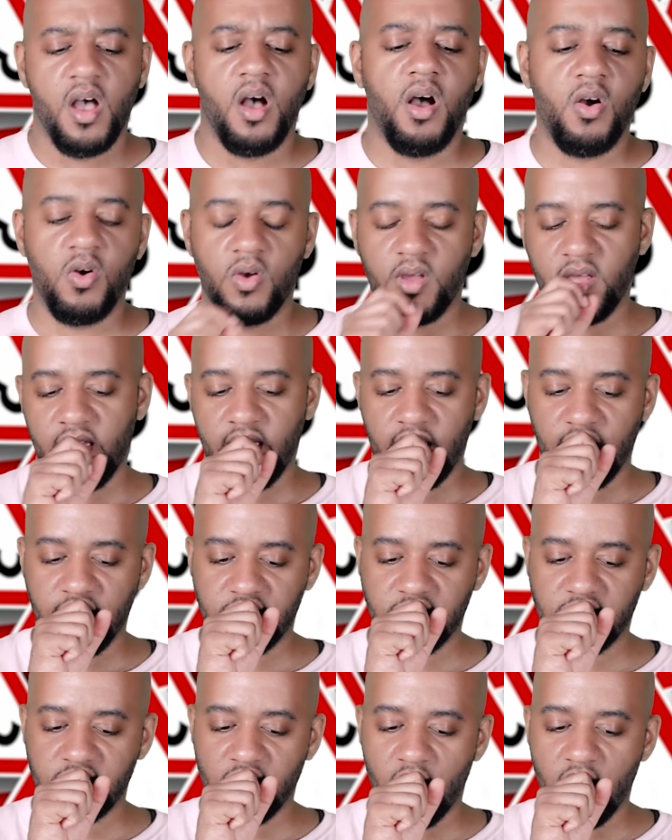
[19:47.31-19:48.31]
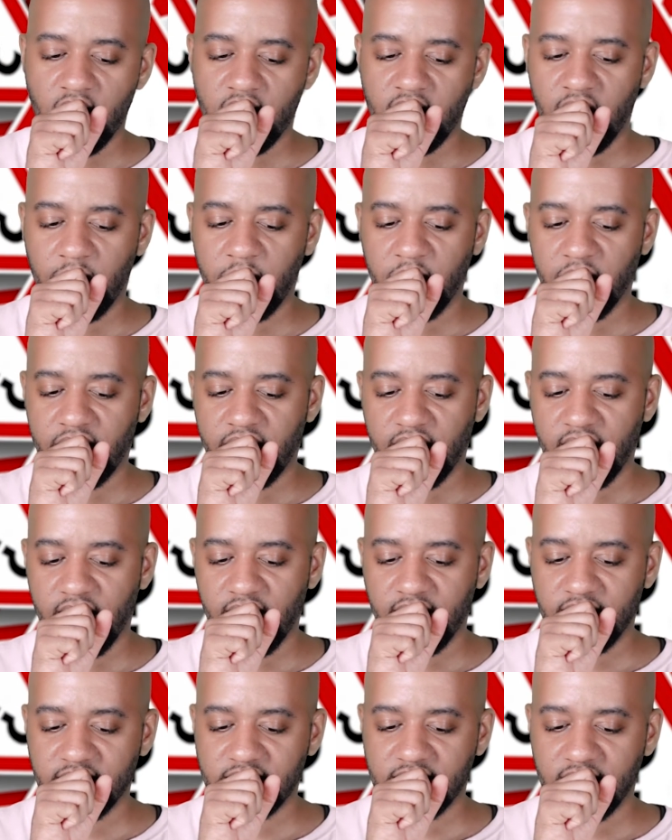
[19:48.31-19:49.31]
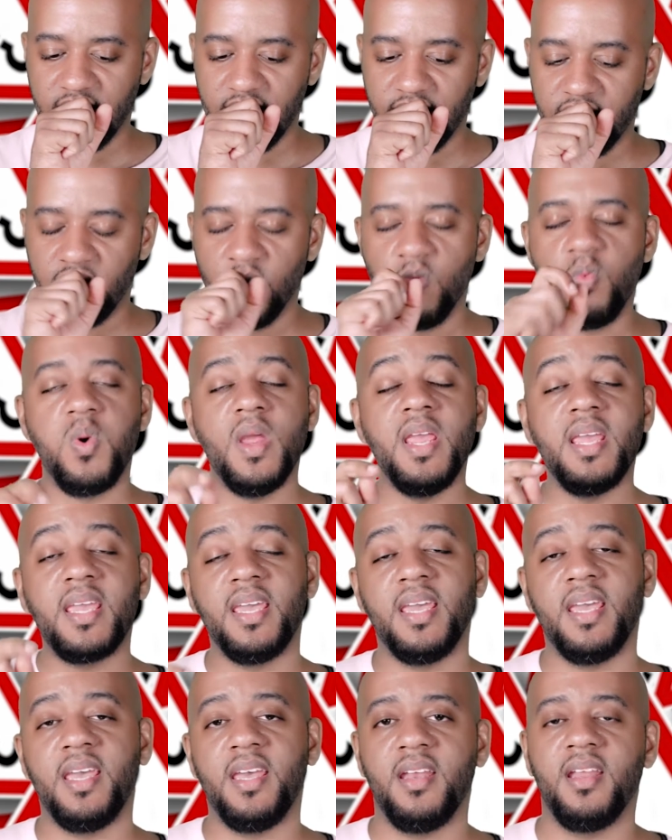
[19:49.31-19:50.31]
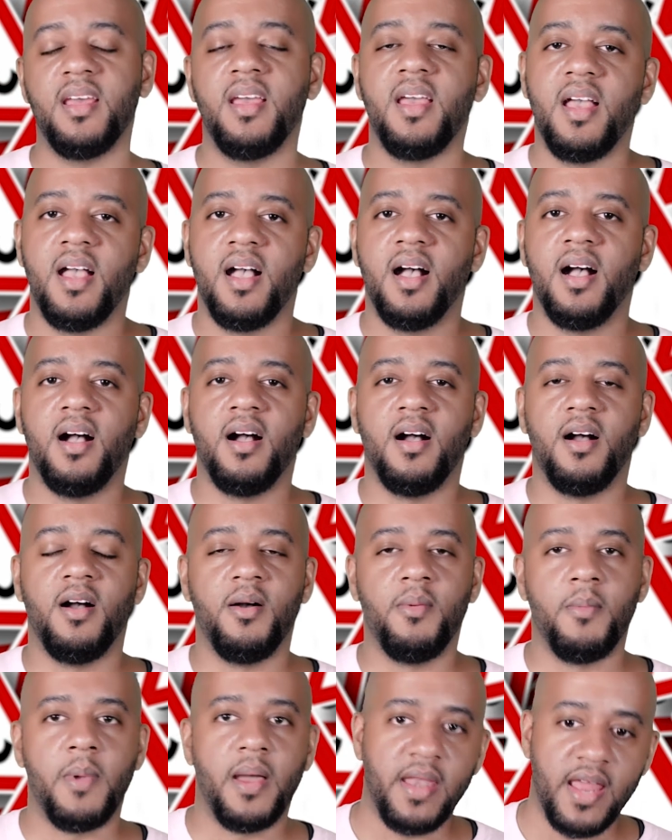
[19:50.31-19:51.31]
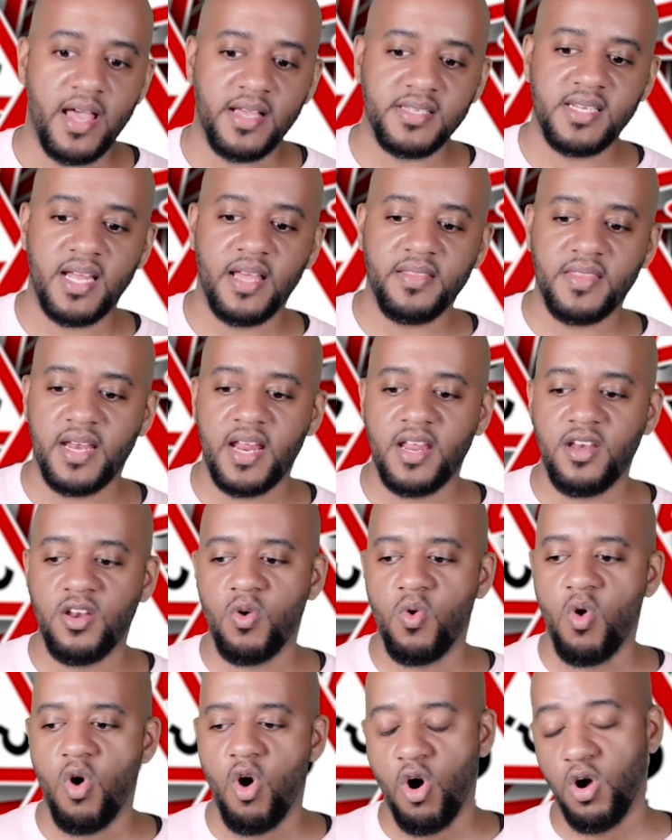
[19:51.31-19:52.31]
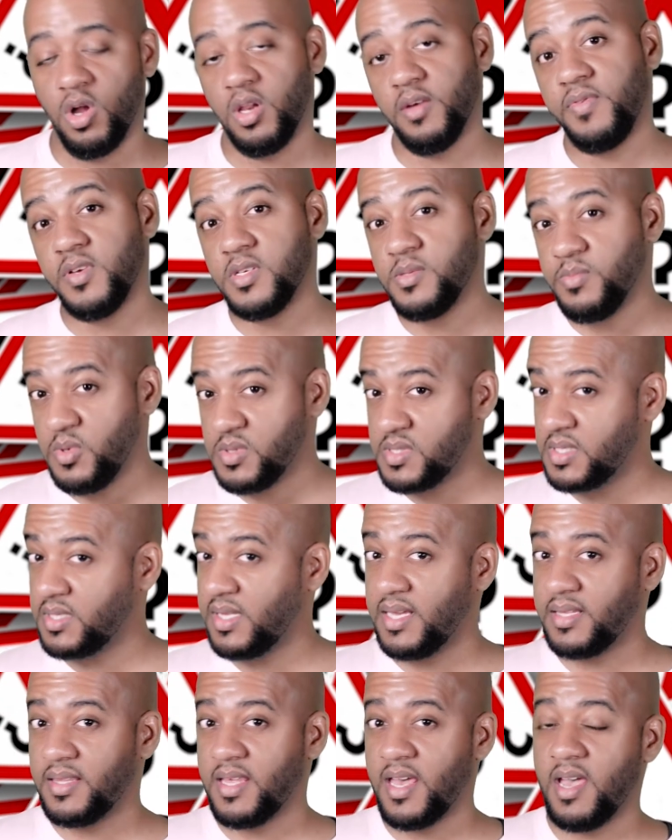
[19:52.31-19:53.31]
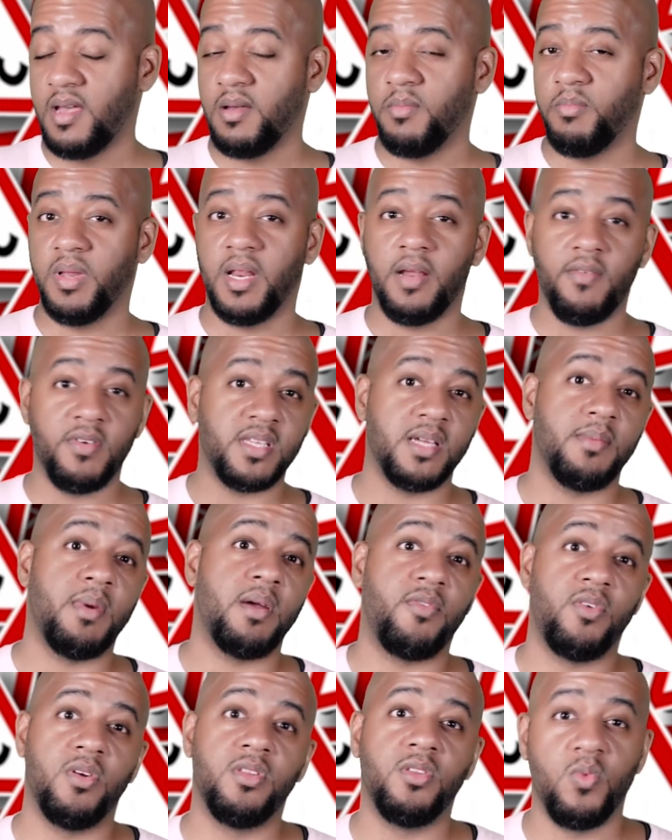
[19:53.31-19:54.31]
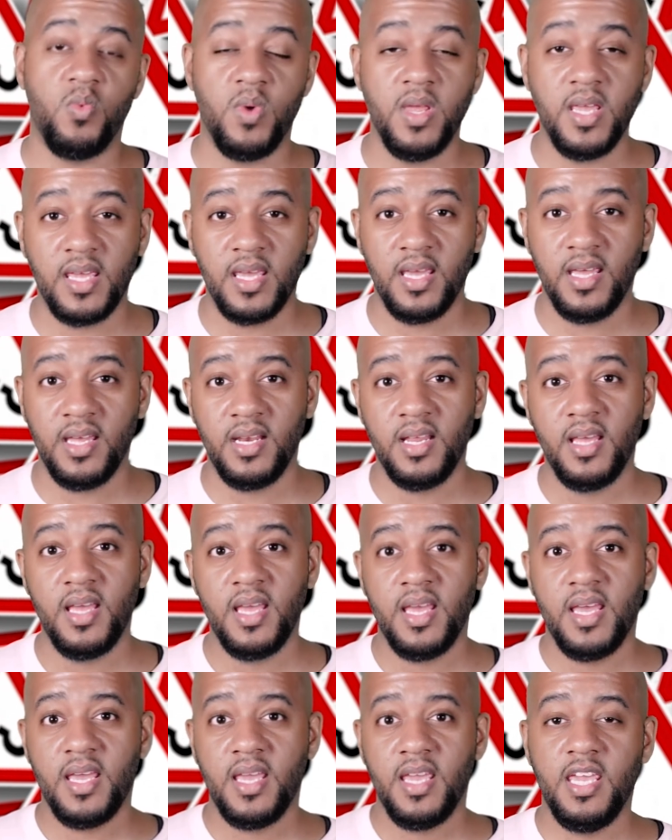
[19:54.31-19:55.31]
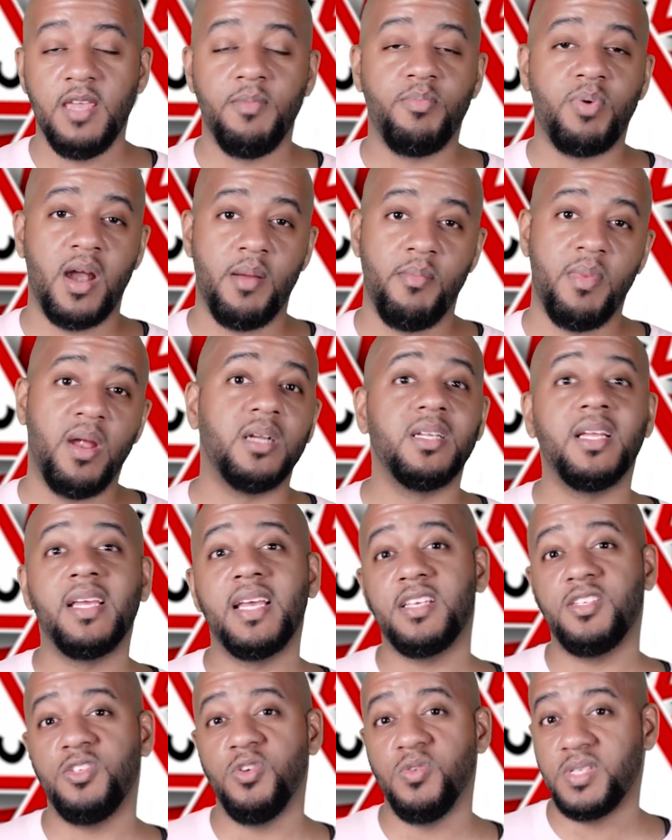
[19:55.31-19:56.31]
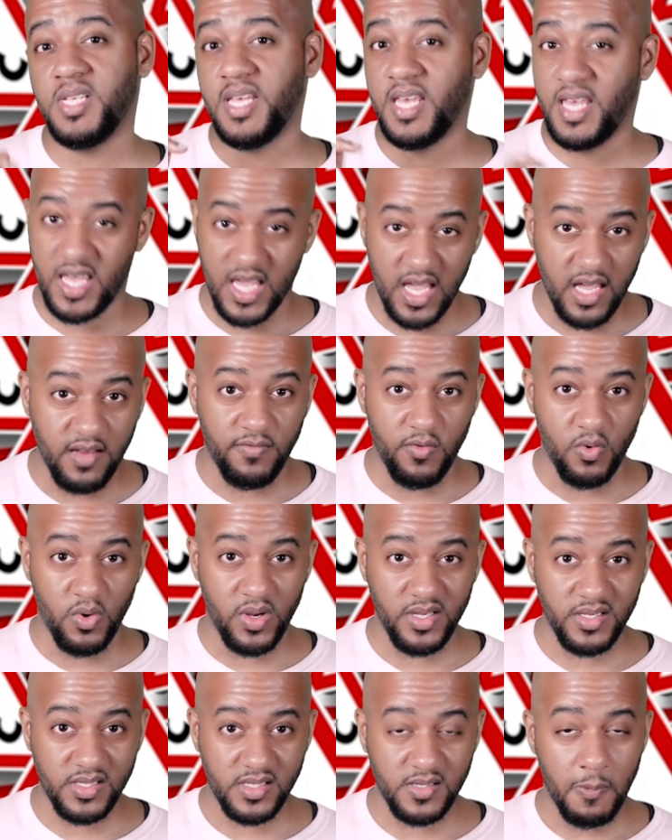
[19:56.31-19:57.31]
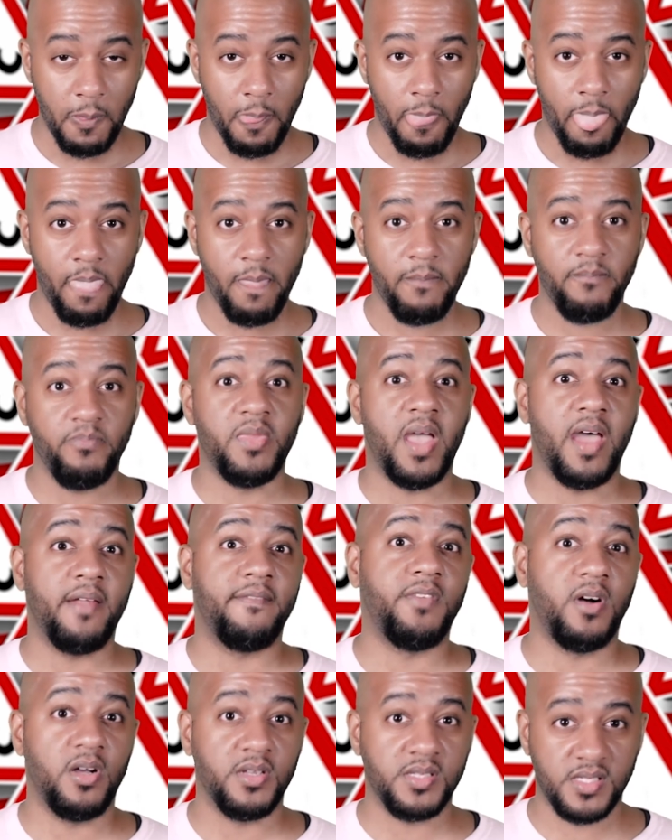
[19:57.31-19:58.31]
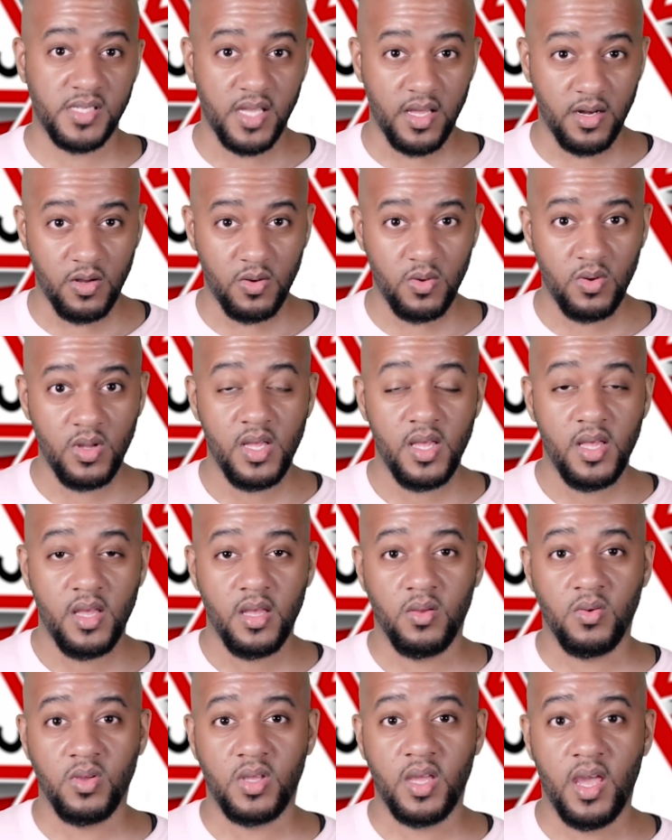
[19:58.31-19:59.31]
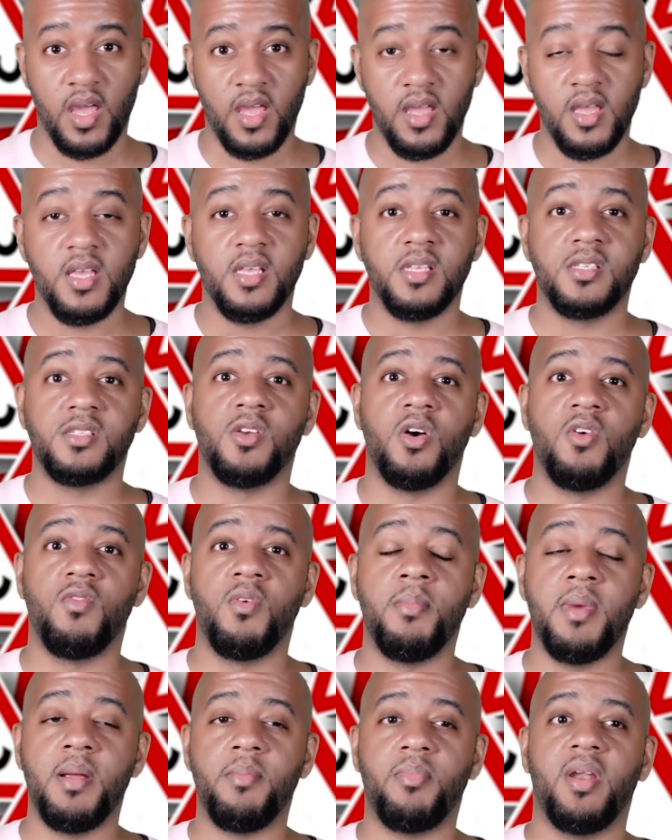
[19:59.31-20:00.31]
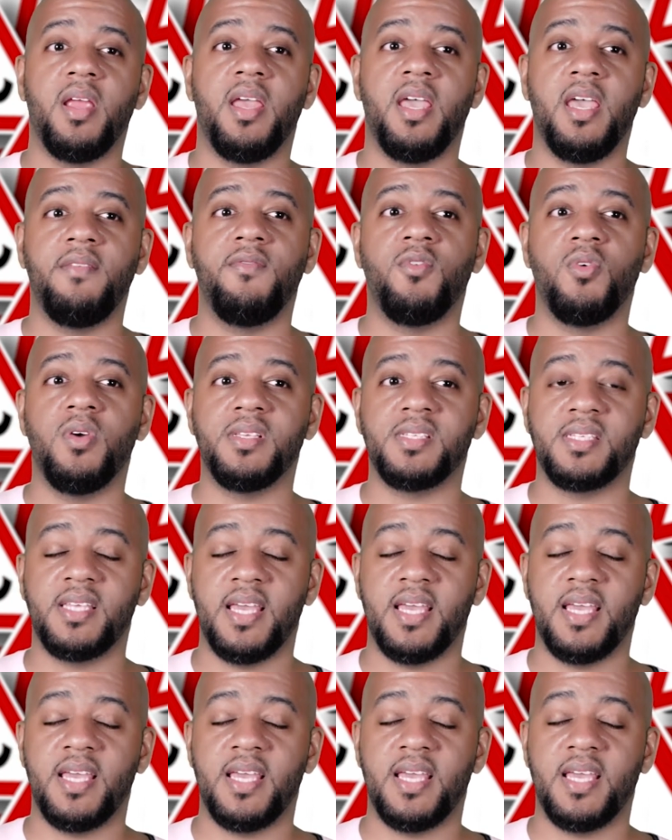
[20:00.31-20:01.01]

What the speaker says: Okay, so a couple things. The Weeknd, now it's not that I know all of his music like that, but every time I've heard The Weeknd, he primarily has used head voice, not falsetto. Okay, so remember, head voice